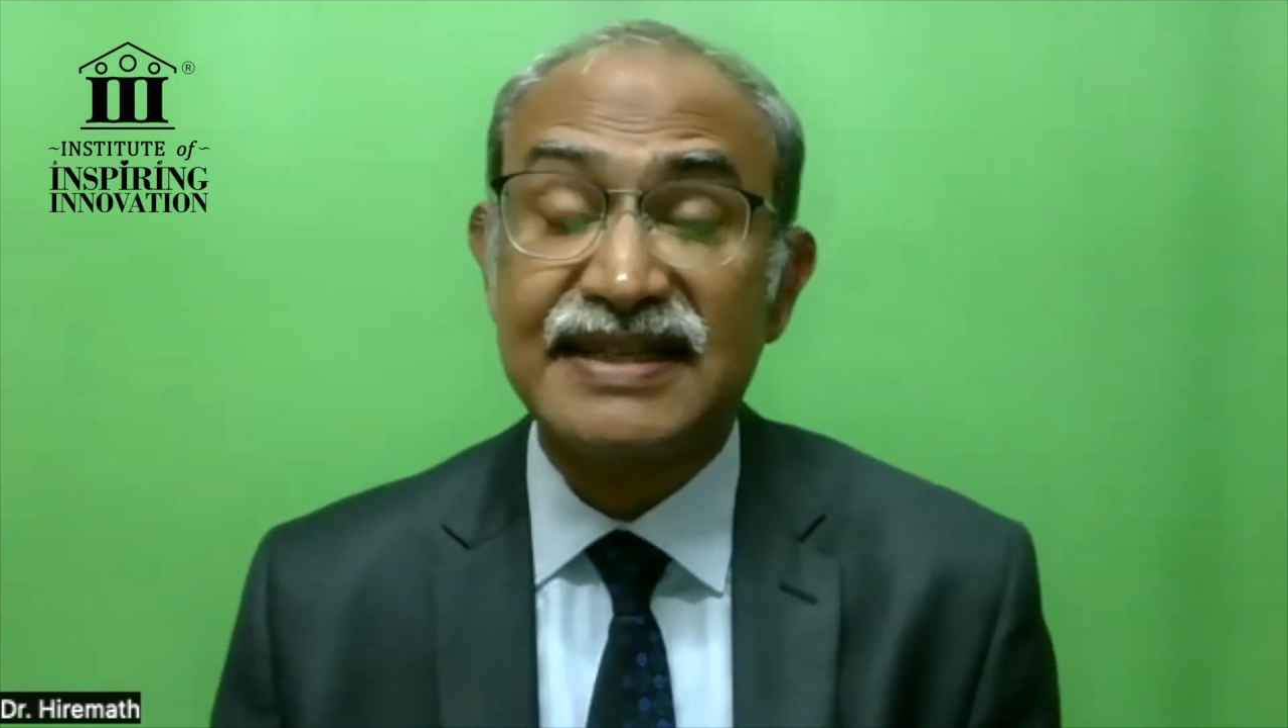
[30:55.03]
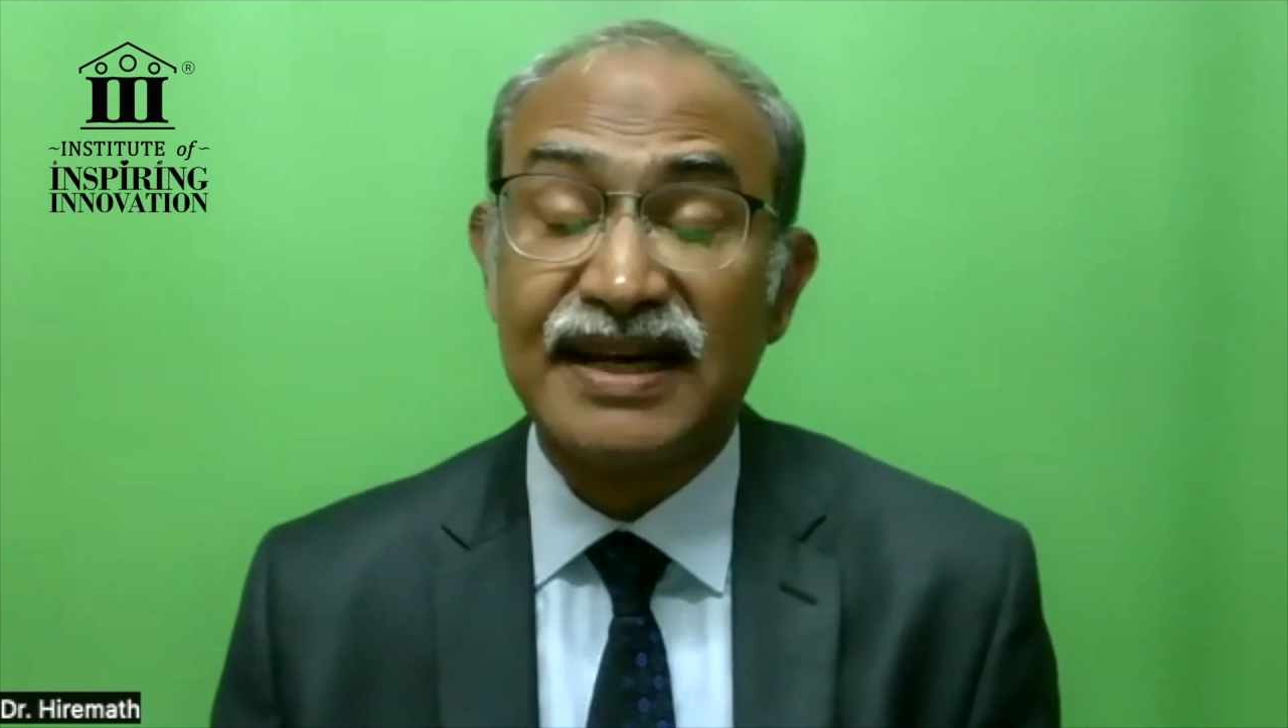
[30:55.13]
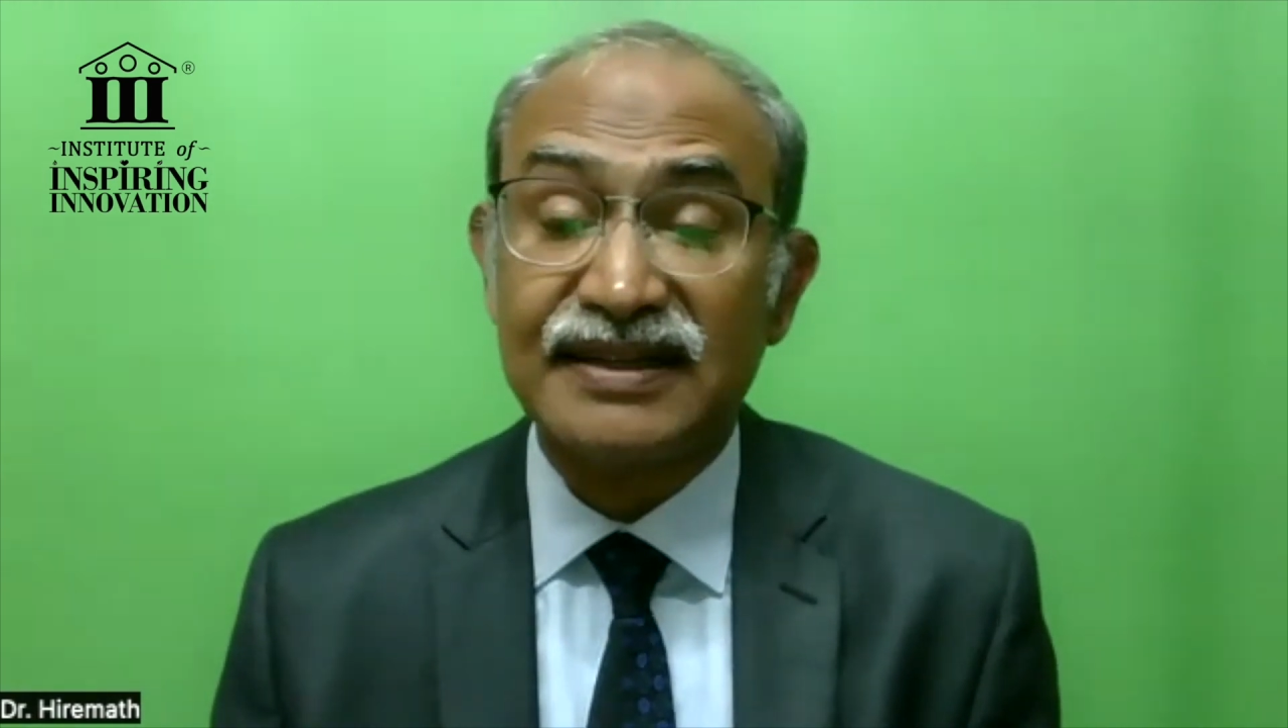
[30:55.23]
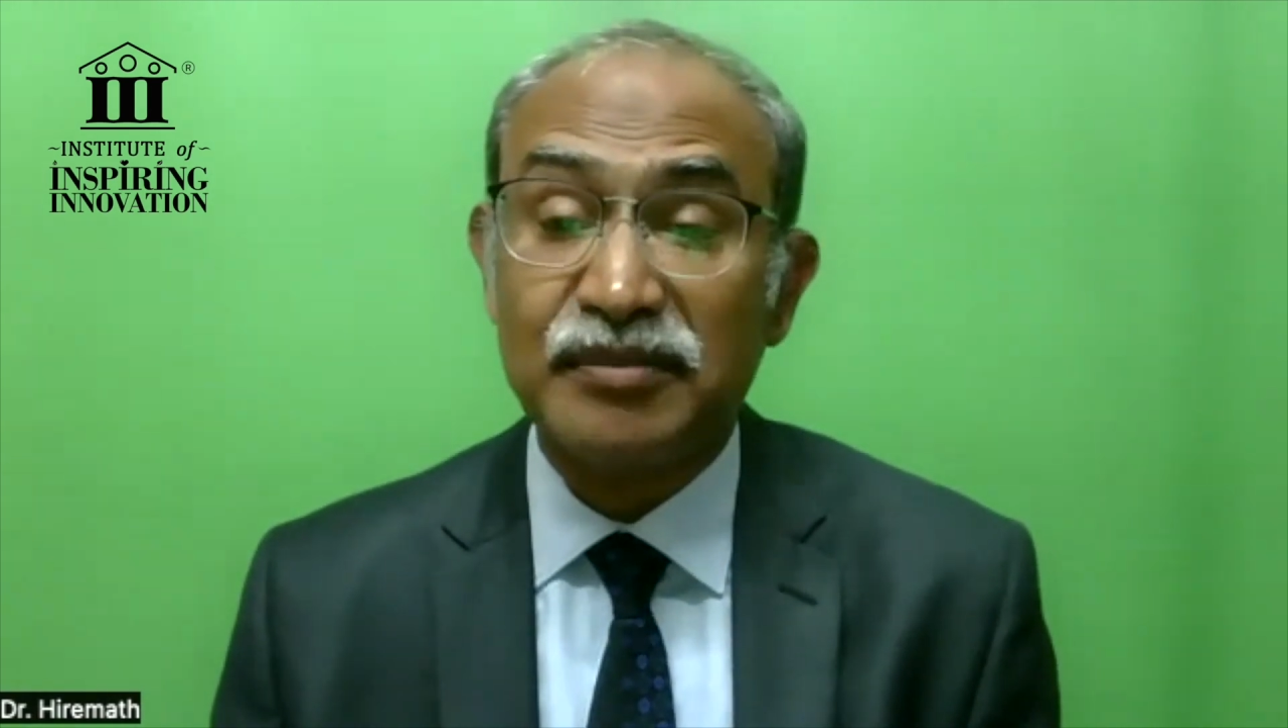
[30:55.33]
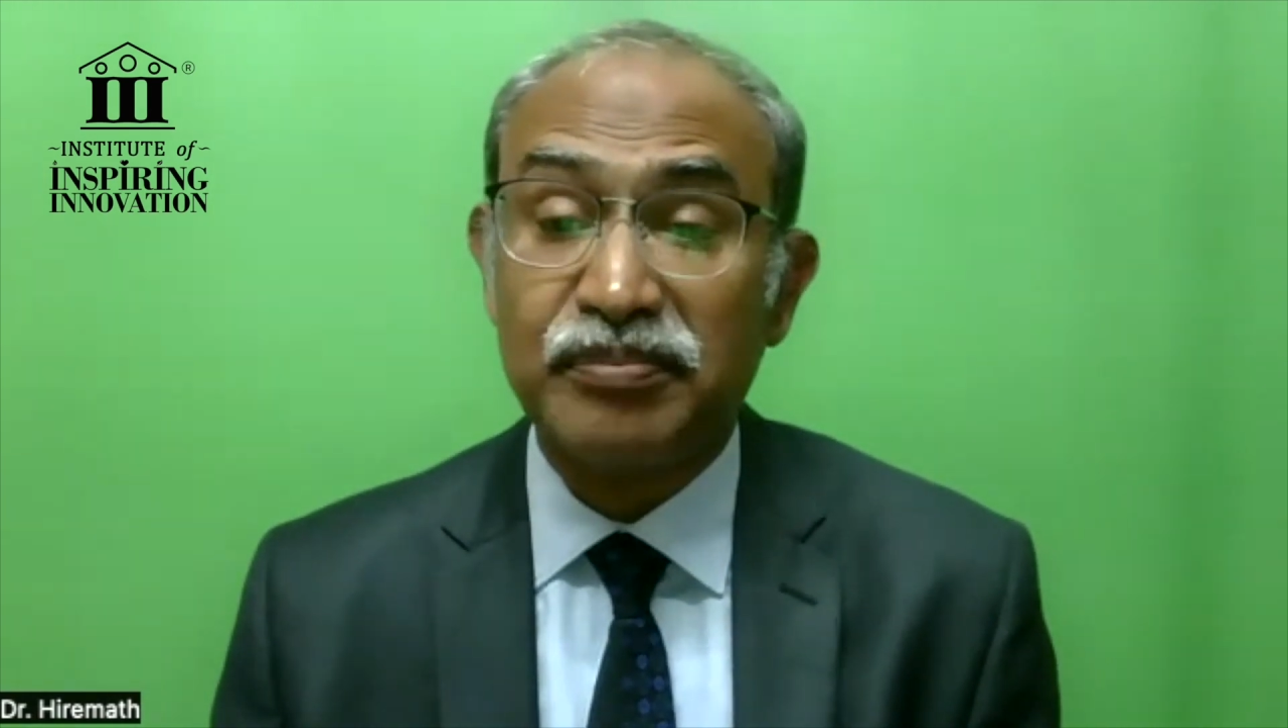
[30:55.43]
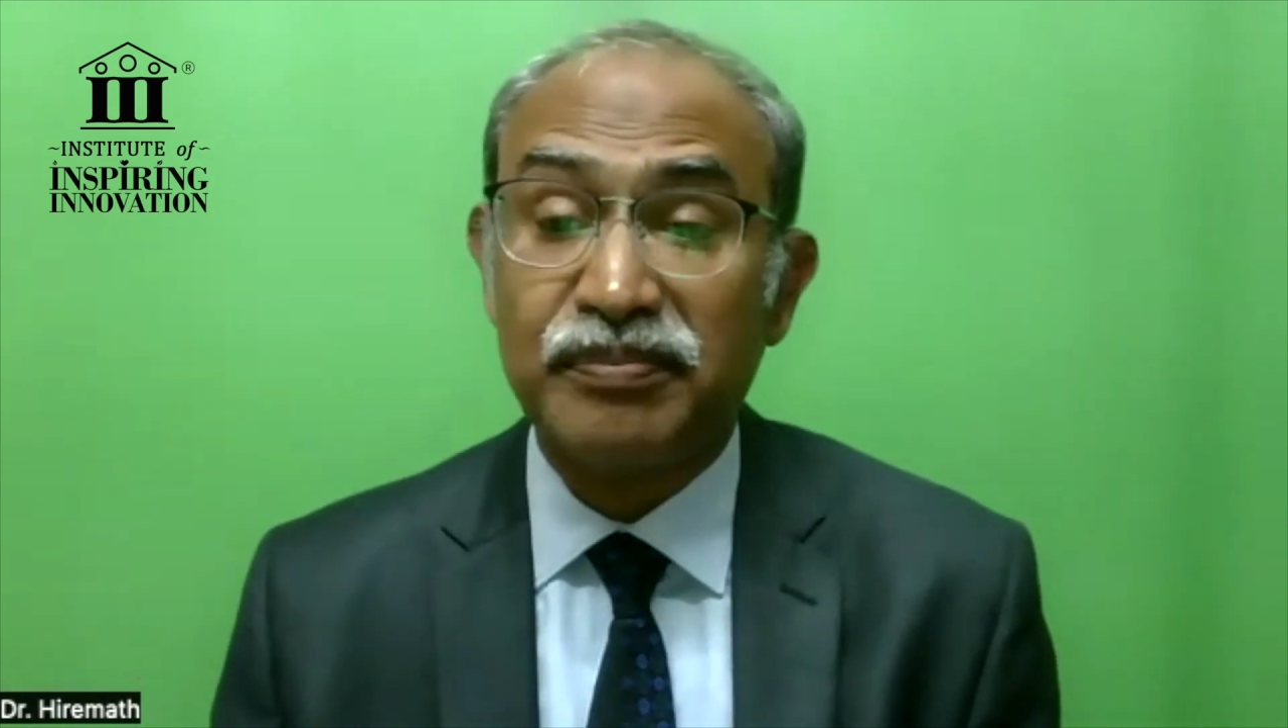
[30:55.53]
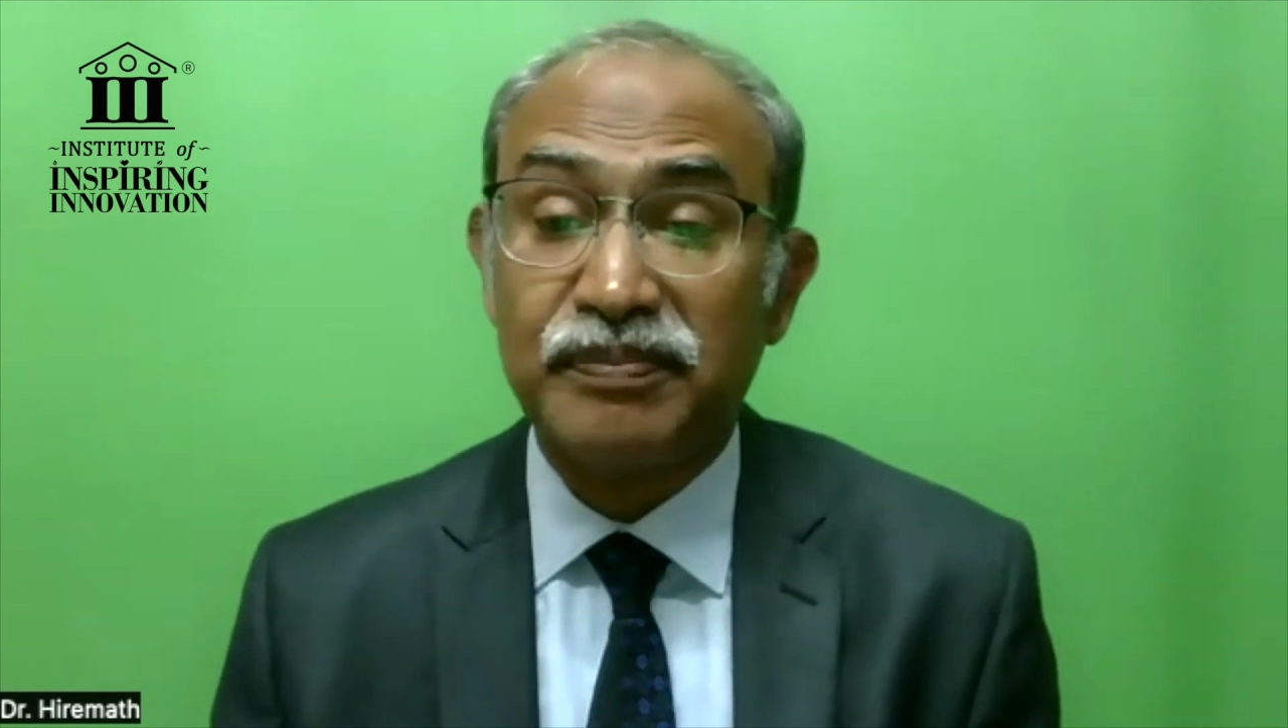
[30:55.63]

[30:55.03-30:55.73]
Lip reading: are the